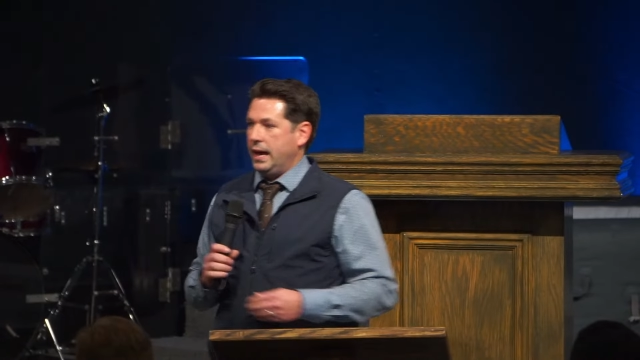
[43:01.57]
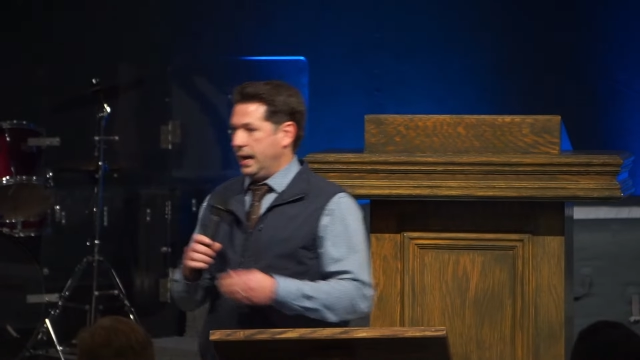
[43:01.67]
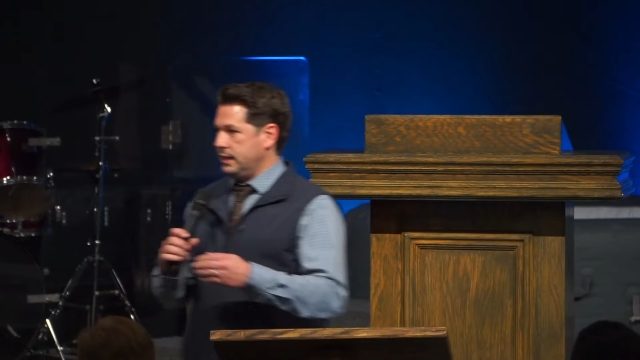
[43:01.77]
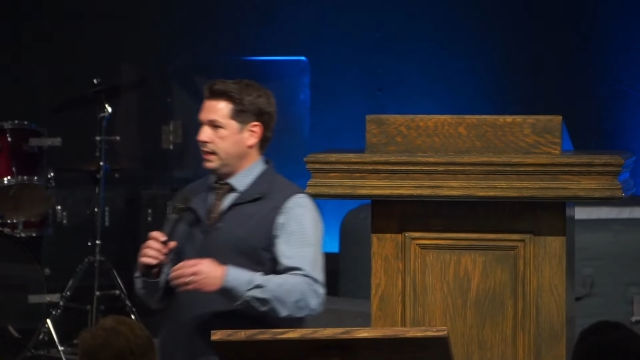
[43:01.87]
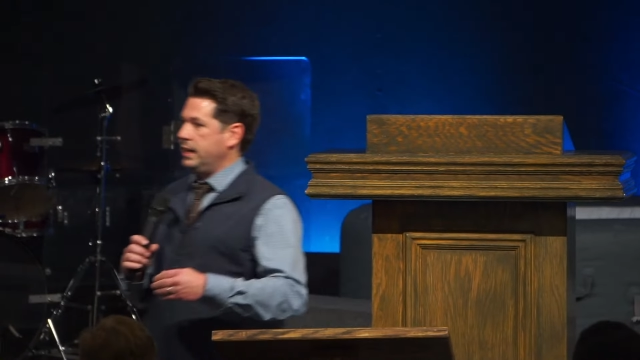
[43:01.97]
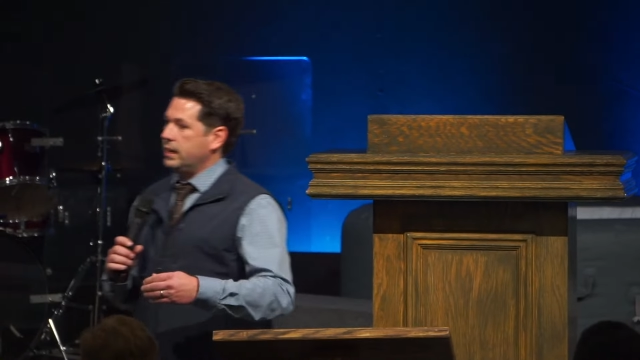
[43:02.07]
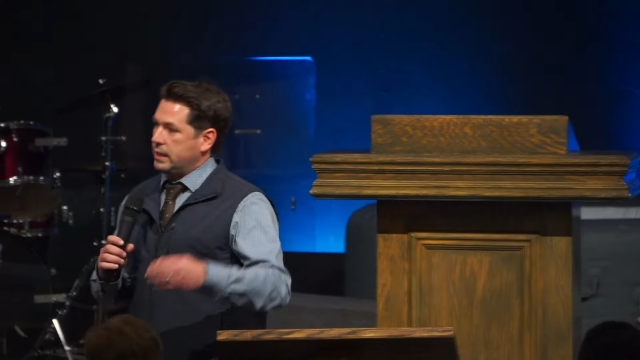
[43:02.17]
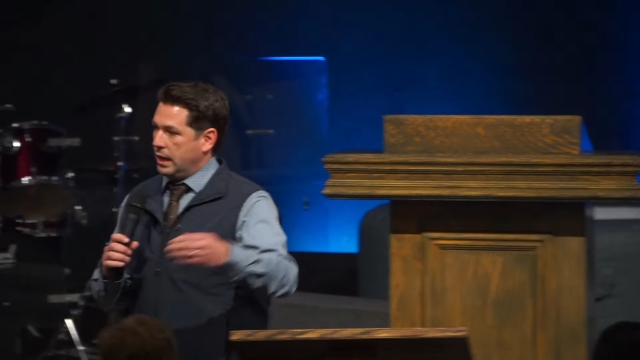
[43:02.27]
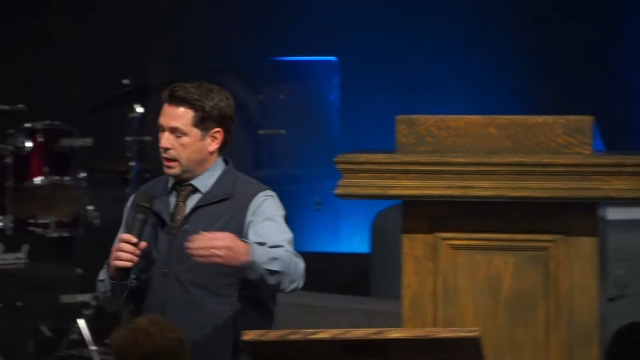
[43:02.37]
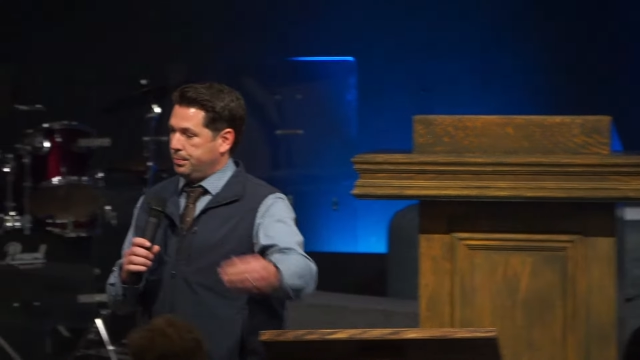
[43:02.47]
and he
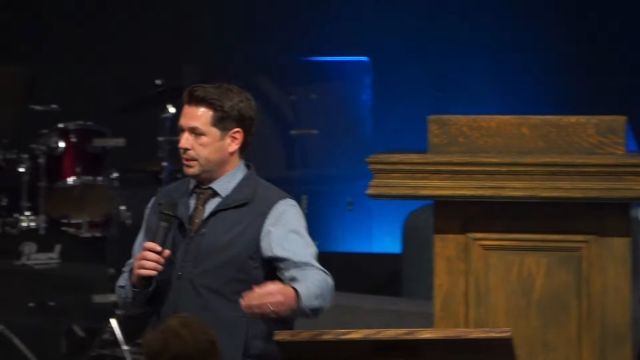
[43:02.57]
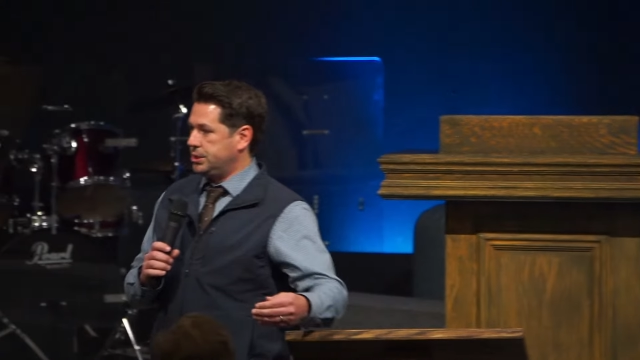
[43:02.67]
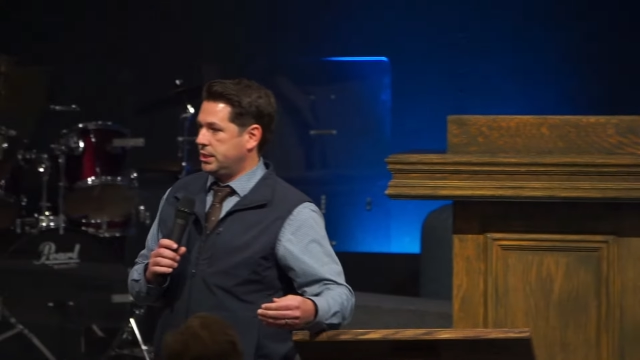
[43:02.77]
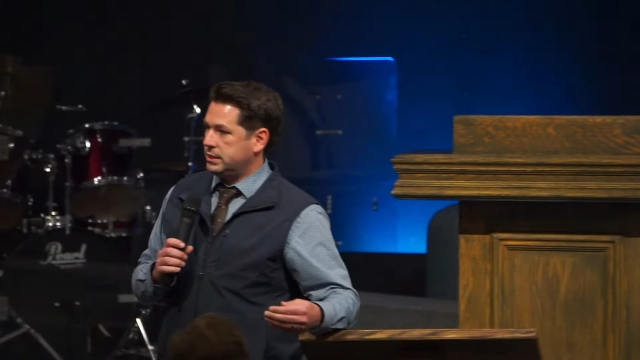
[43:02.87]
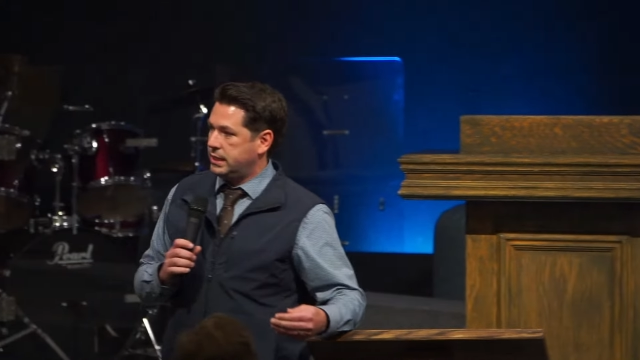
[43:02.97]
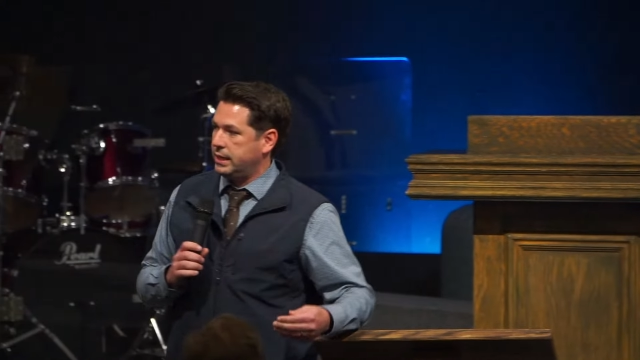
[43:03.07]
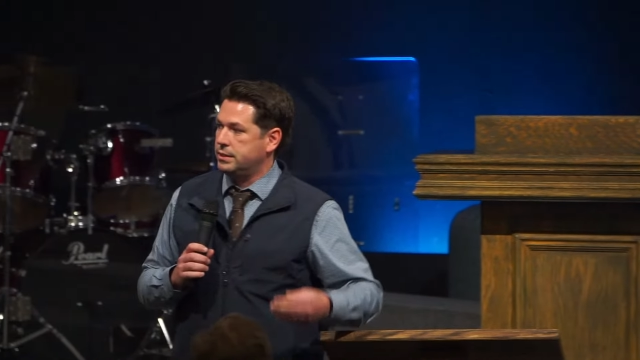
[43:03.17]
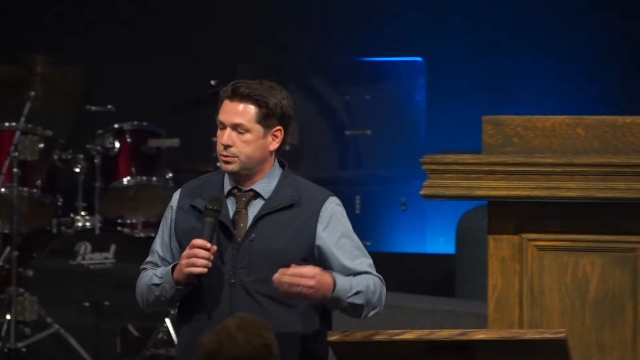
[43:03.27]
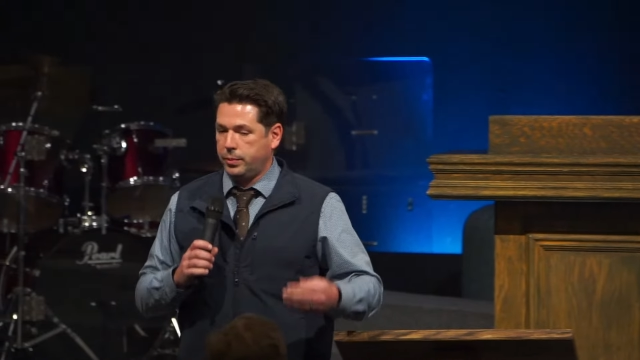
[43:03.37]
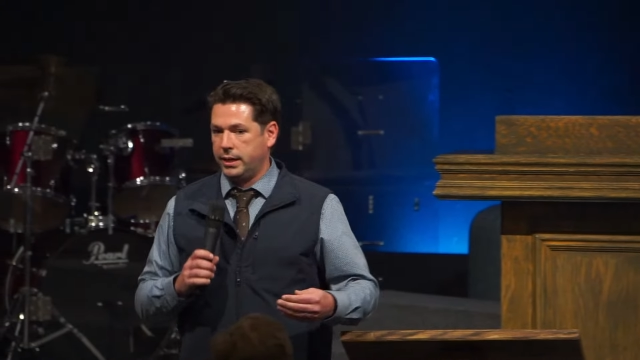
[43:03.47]
accomplishes
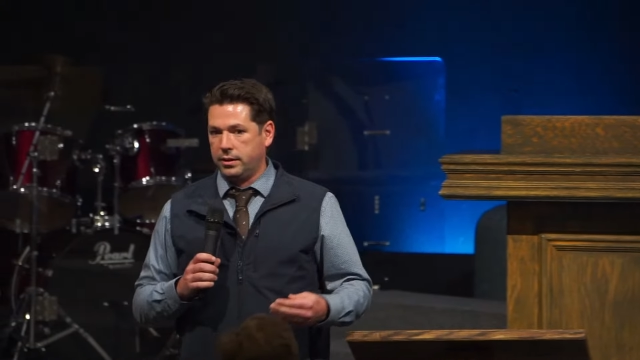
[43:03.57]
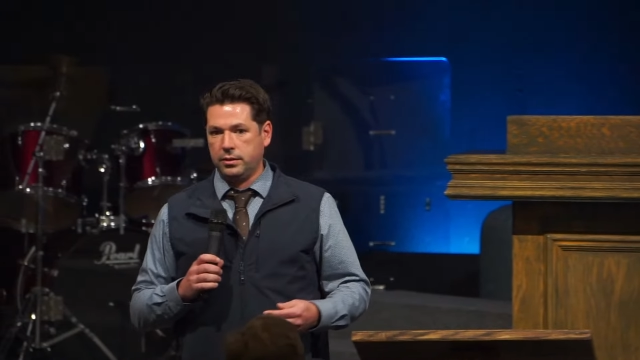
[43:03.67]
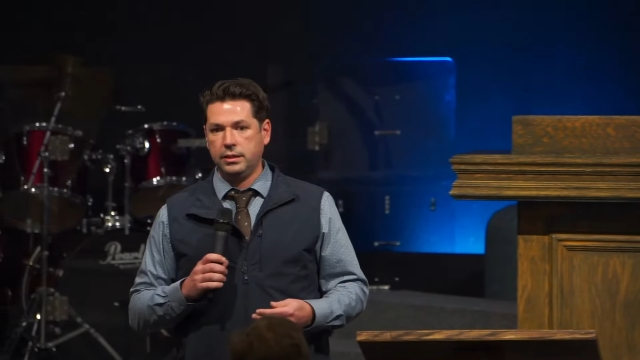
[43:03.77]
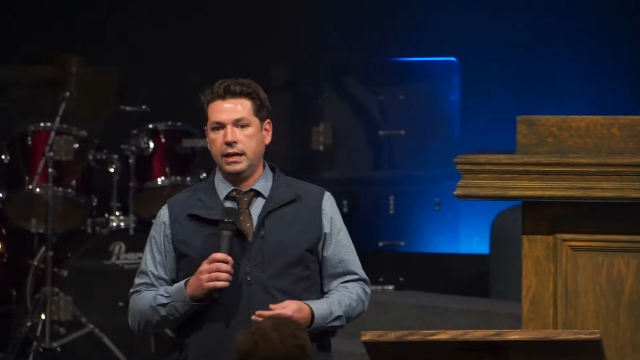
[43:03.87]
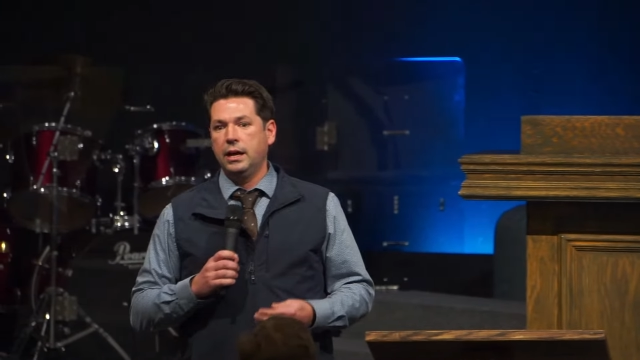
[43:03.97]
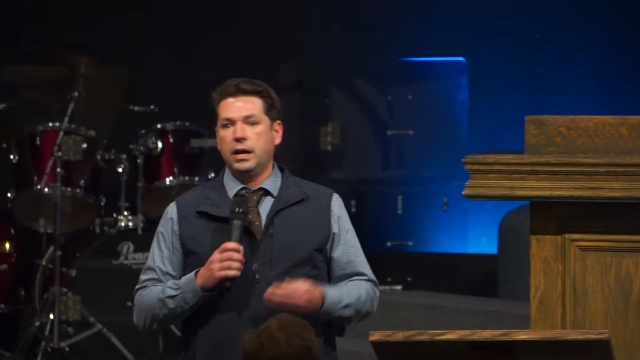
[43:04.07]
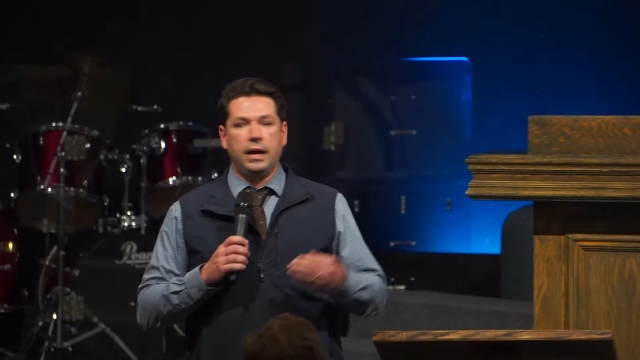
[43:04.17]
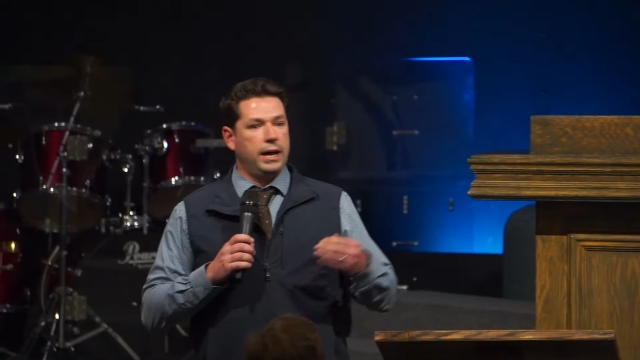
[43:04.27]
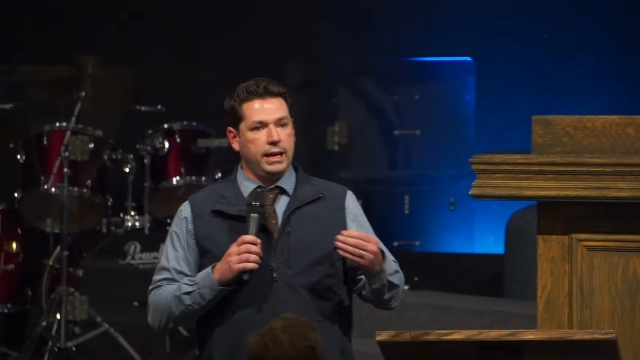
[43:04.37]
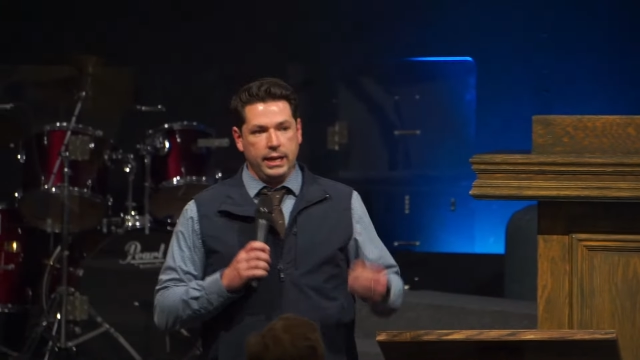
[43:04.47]
his will,
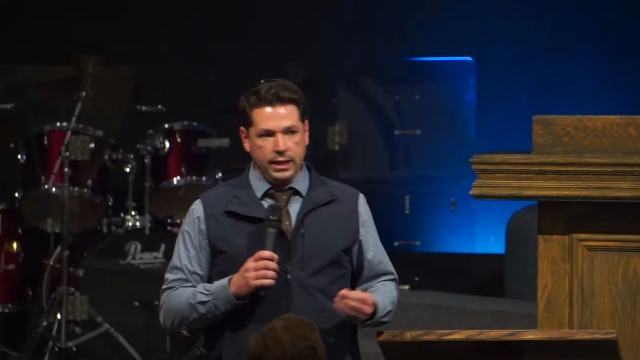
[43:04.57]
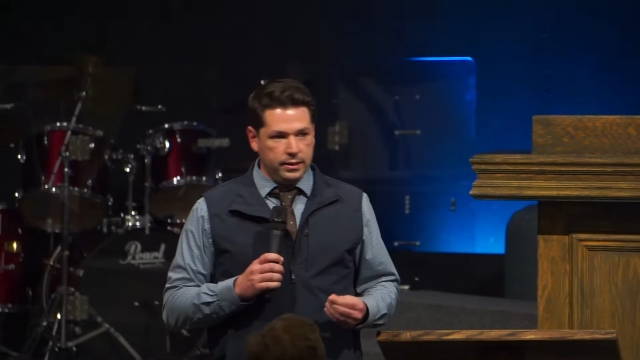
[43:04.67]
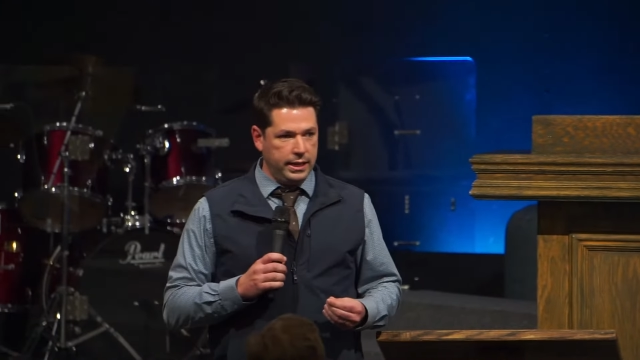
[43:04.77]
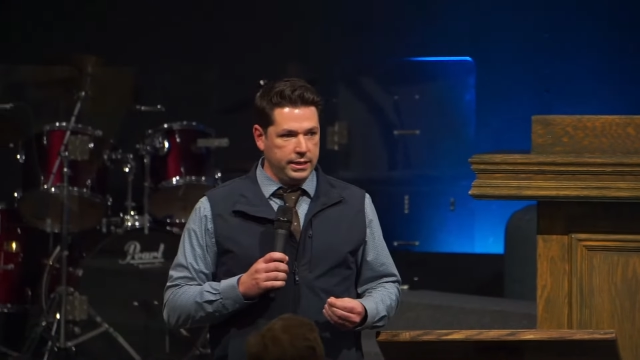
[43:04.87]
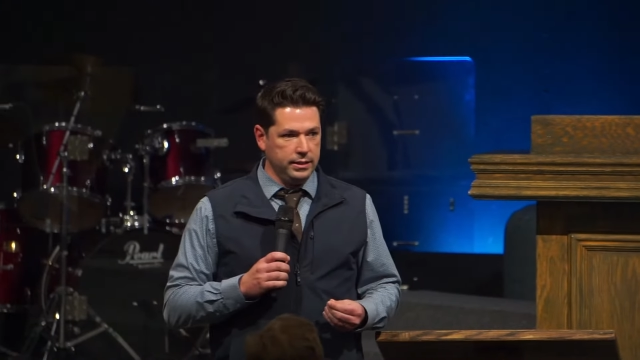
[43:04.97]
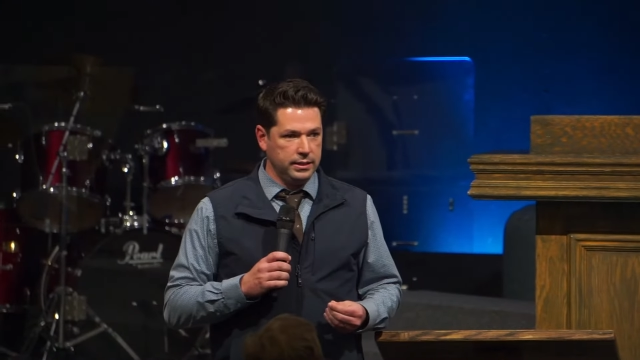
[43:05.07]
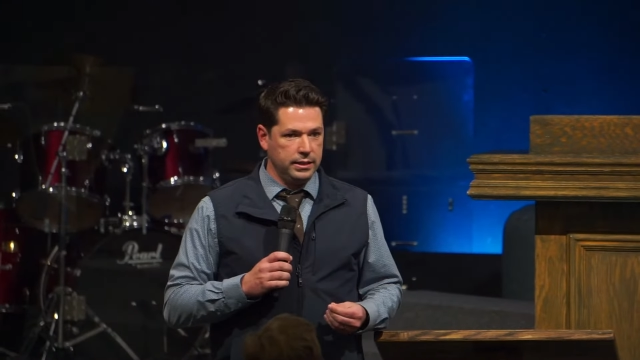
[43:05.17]
a healing,